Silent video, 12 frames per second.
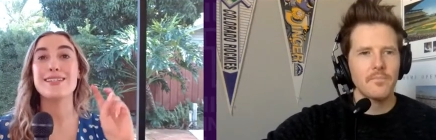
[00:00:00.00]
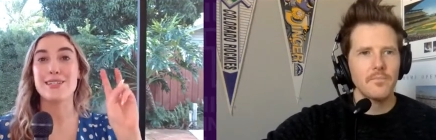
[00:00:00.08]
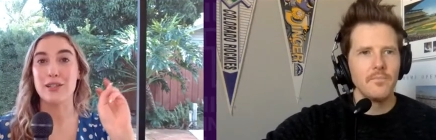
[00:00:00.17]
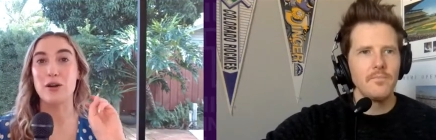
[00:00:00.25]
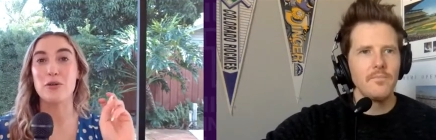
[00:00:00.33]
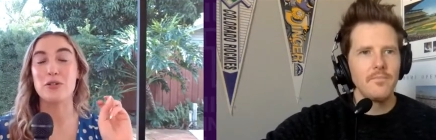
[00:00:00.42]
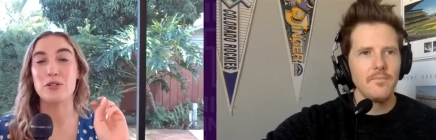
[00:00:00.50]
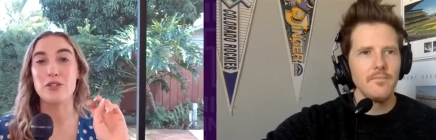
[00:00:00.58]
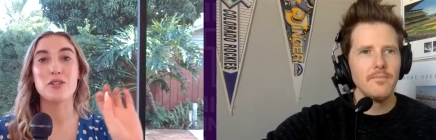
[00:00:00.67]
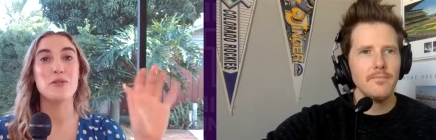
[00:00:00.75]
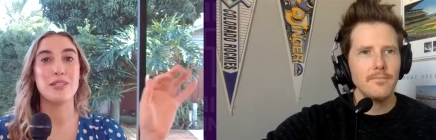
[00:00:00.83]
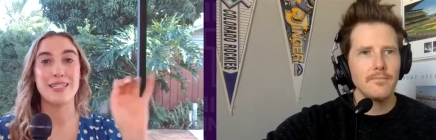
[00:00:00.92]
Speaker 1: is local
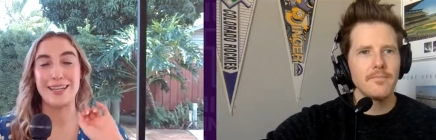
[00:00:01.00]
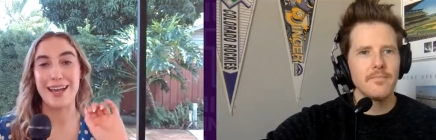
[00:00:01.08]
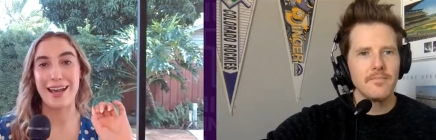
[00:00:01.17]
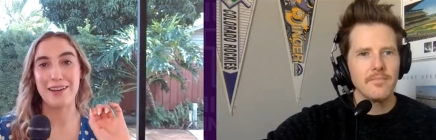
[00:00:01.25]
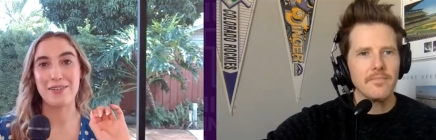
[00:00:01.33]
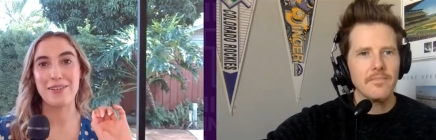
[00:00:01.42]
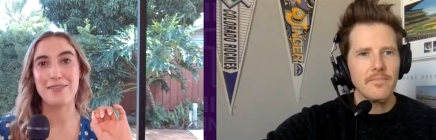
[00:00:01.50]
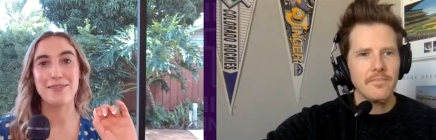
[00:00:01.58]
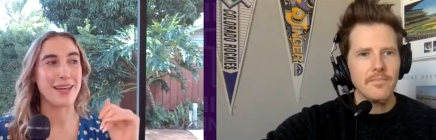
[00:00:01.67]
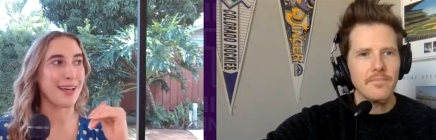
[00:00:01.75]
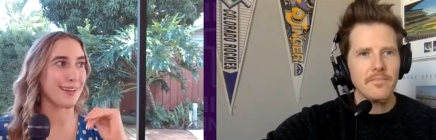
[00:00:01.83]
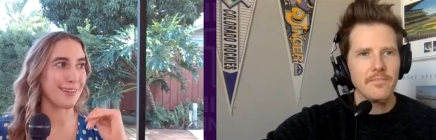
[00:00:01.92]
to Seattle,
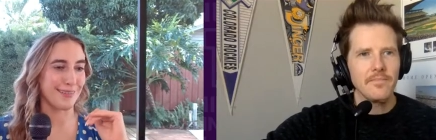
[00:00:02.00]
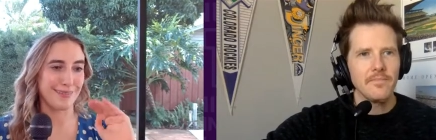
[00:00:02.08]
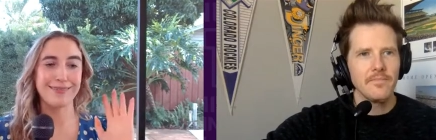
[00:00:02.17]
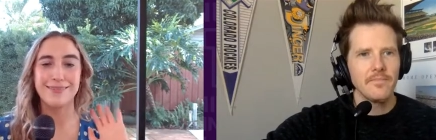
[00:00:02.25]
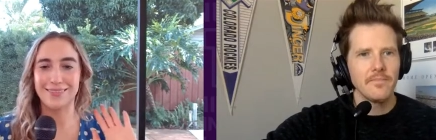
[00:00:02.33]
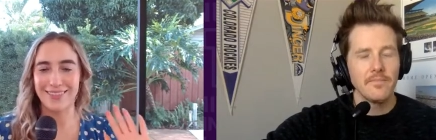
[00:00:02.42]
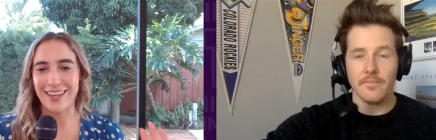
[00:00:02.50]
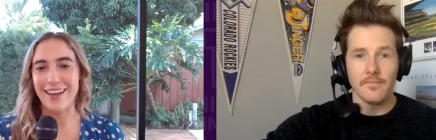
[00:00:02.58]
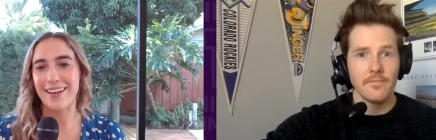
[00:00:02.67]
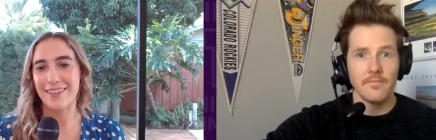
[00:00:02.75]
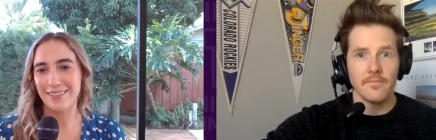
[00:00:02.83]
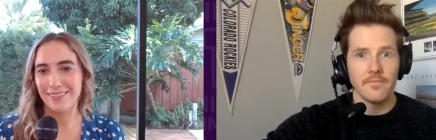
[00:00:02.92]
then
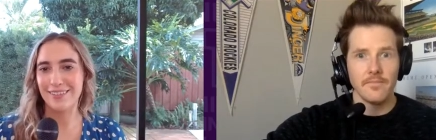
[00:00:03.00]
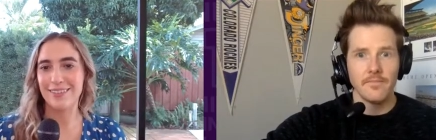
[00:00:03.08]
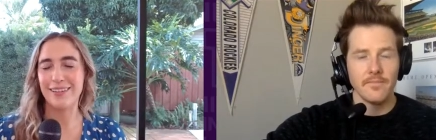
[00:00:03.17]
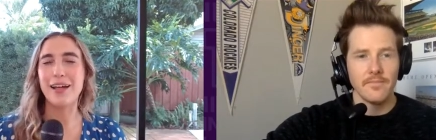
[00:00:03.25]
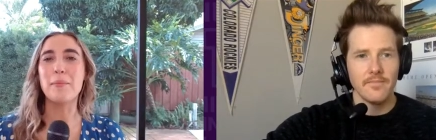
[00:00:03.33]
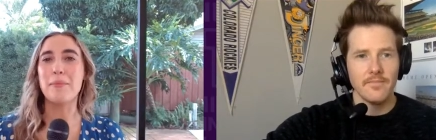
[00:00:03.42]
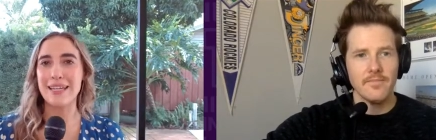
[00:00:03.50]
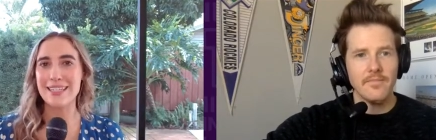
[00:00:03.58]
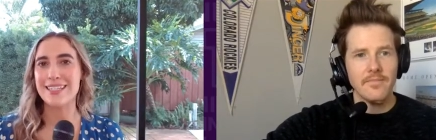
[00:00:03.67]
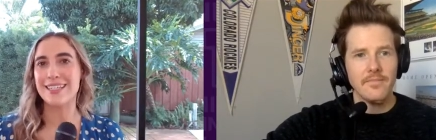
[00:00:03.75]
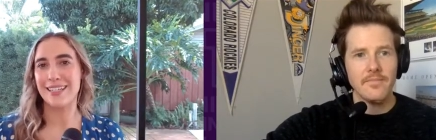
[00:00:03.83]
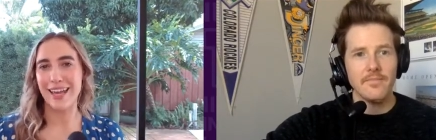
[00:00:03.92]
yeah, La
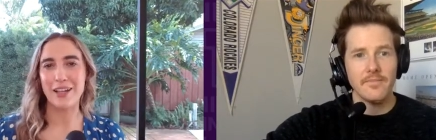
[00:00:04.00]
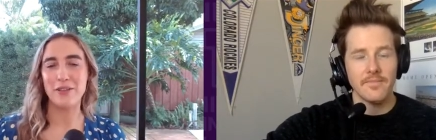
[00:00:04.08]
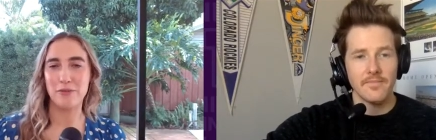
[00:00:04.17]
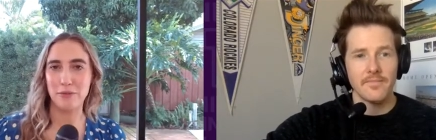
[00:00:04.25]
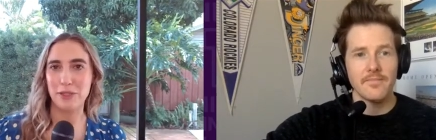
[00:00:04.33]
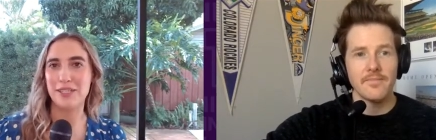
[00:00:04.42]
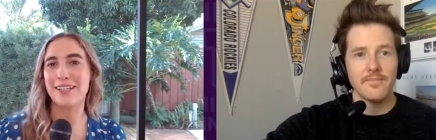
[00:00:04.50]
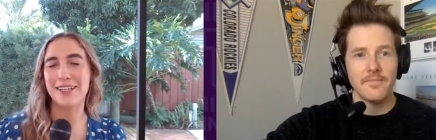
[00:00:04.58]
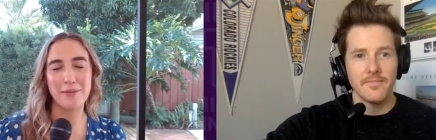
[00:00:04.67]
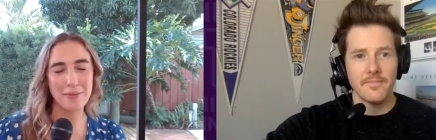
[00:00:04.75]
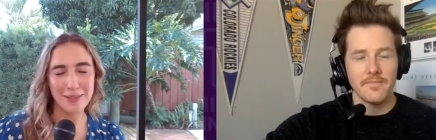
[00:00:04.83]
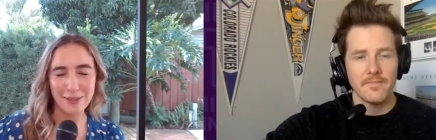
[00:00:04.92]
Mesa, California
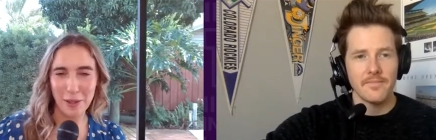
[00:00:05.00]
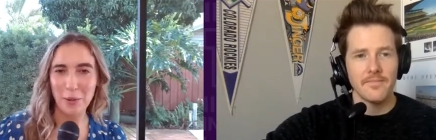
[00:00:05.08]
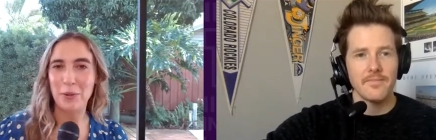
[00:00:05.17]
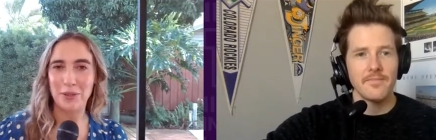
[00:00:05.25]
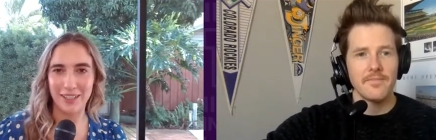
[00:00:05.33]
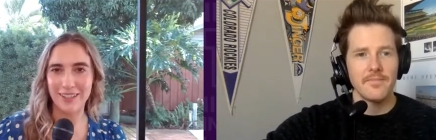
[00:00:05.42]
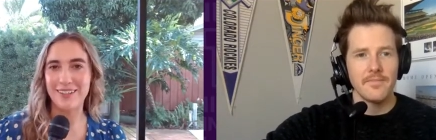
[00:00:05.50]
can be local to